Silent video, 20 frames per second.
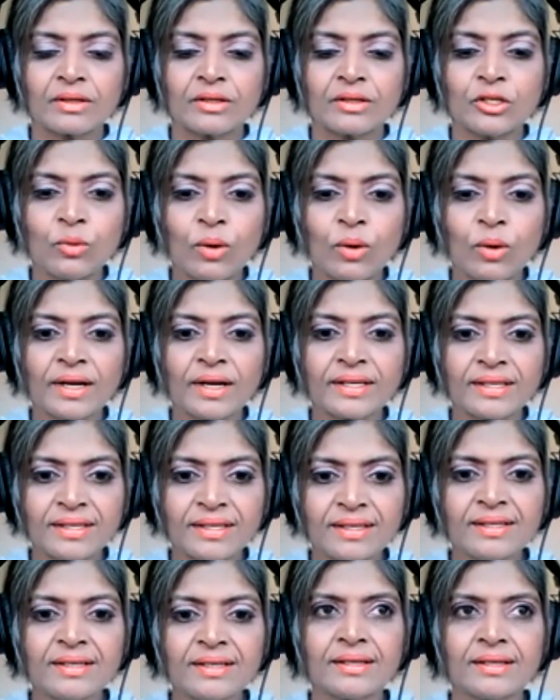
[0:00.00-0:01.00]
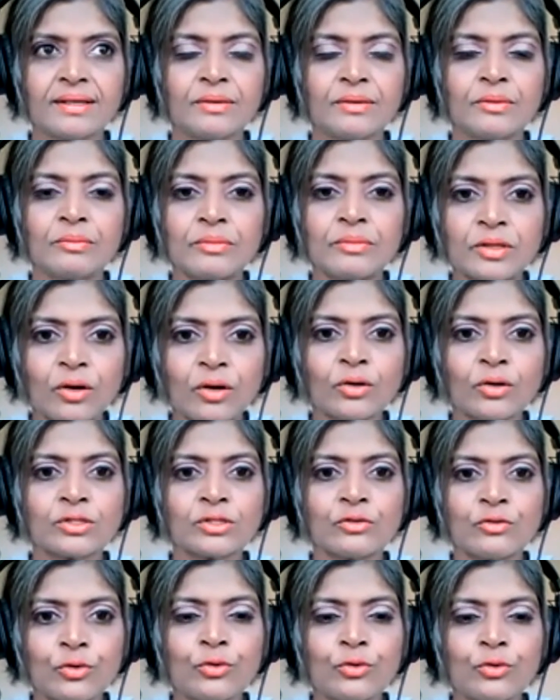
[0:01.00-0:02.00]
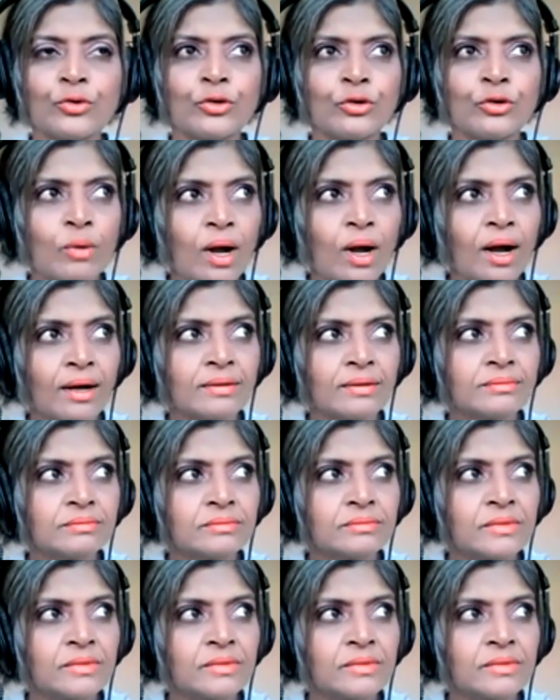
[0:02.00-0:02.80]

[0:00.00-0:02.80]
you are here because of who you are.